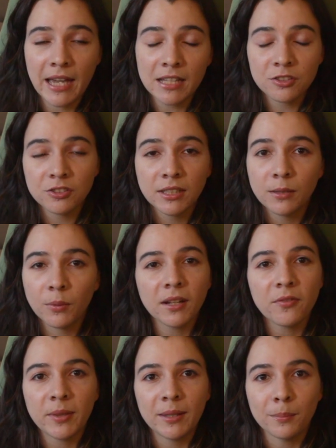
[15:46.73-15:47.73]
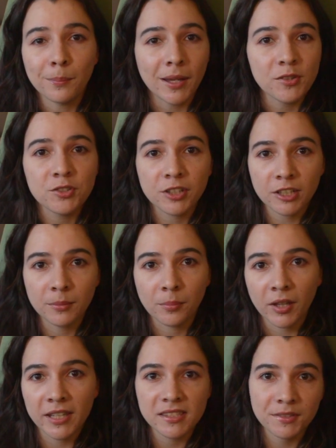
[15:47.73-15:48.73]
Actually, one of the major
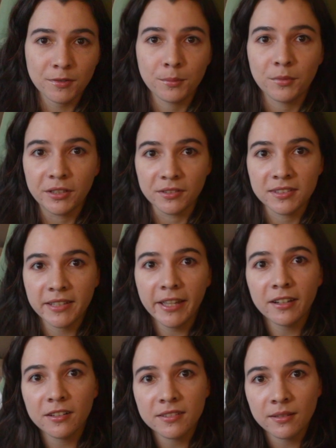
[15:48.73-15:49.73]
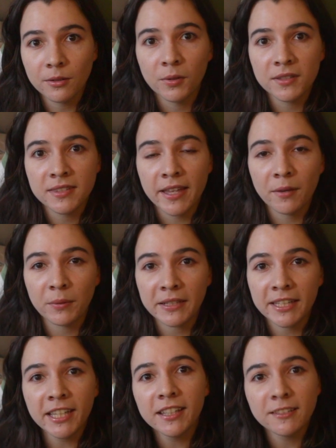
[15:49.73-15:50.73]
complaints from real skaters was that when
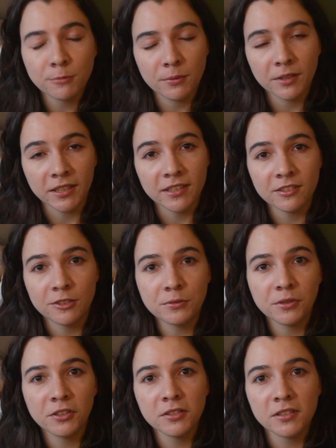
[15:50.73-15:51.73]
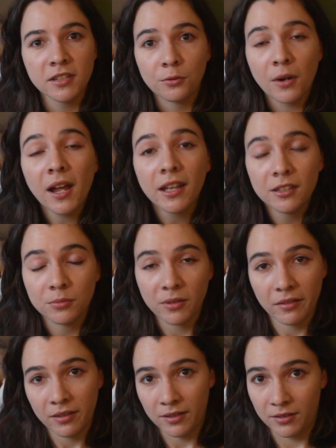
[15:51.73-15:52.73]
Heelys were released, you couldn't grind
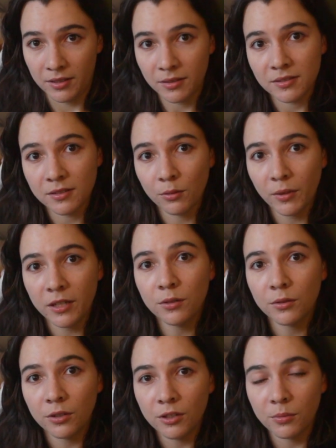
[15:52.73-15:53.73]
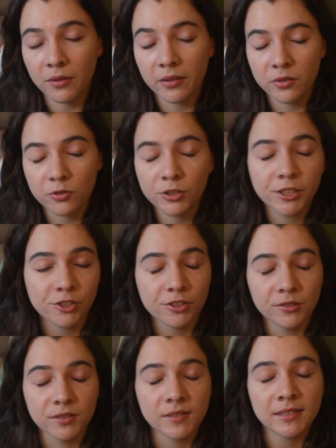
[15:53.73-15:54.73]
with Heelys the way you could with a
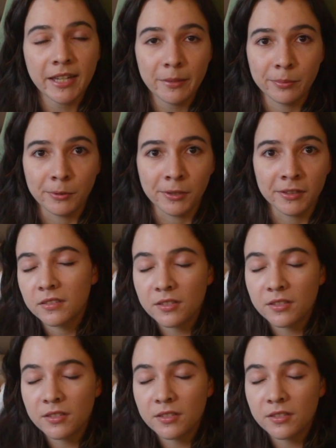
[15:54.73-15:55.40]
traditional skateboard.